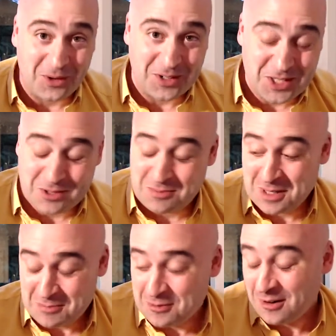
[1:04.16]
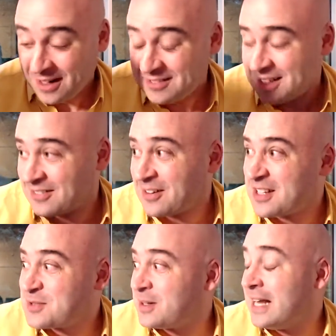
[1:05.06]
it's going to be before I get around to
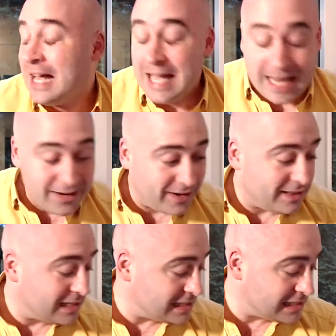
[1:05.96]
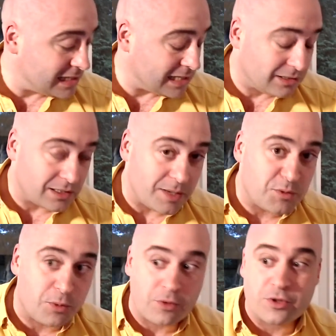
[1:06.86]
this one. Anyway, this longtime
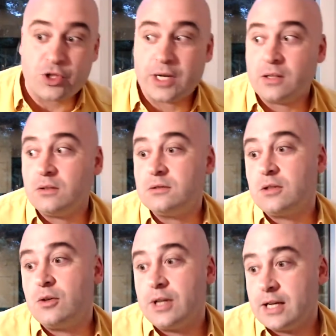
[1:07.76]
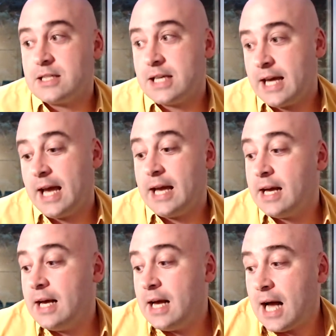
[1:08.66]
supporter of the channel wrote in and said, hey,
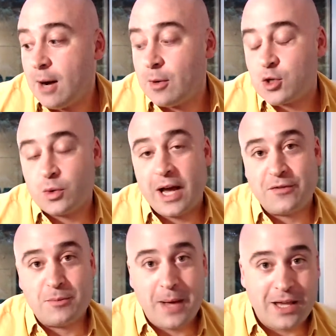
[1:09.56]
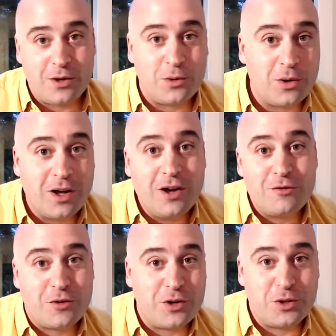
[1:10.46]
how much would I have to pay you
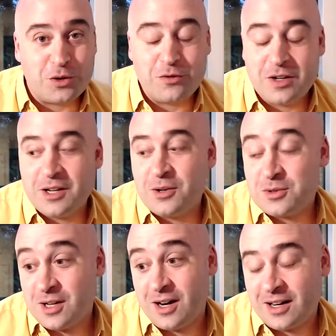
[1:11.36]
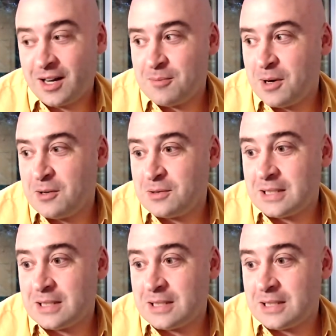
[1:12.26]
for you to do a video talking about